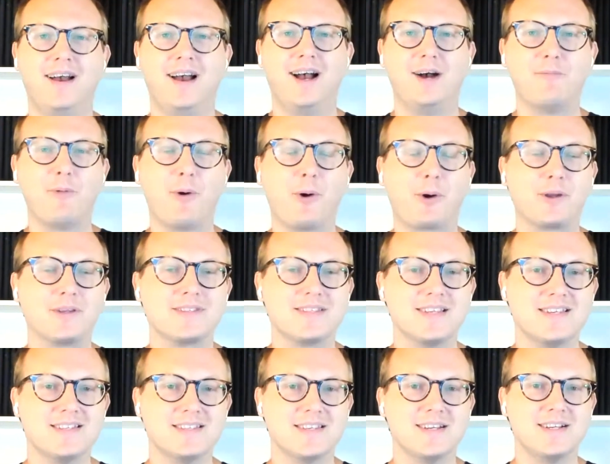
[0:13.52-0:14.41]
Marcus
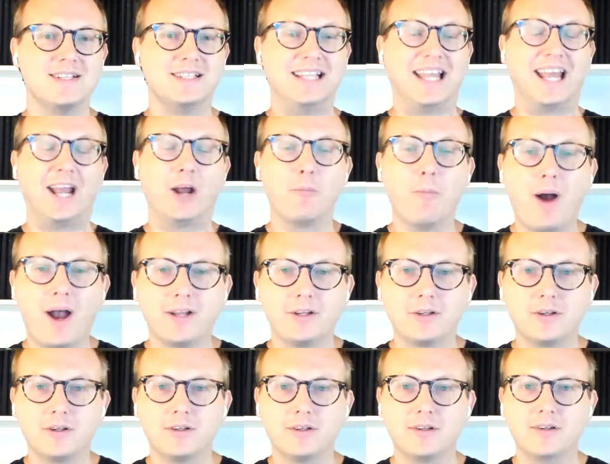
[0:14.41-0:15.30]
is an air
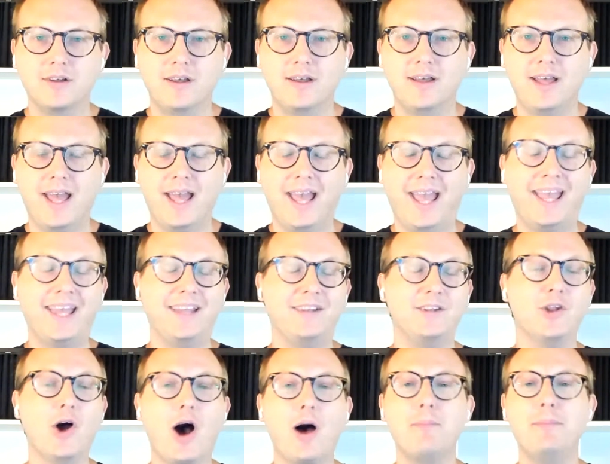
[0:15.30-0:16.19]
miner, a
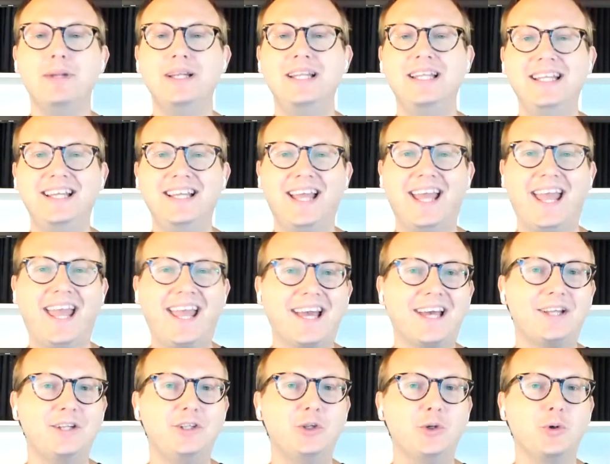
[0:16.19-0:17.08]
nominee
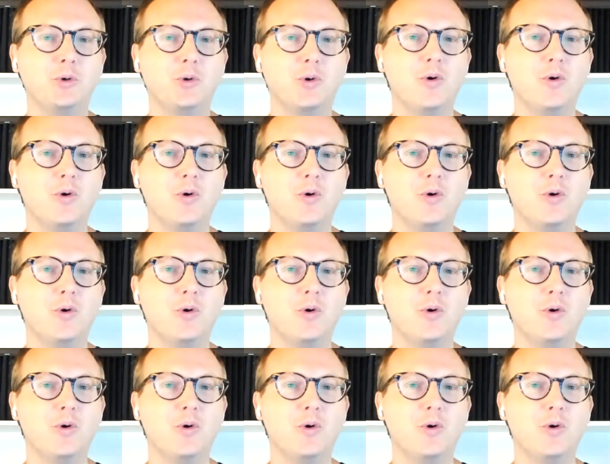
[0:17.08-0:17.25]
and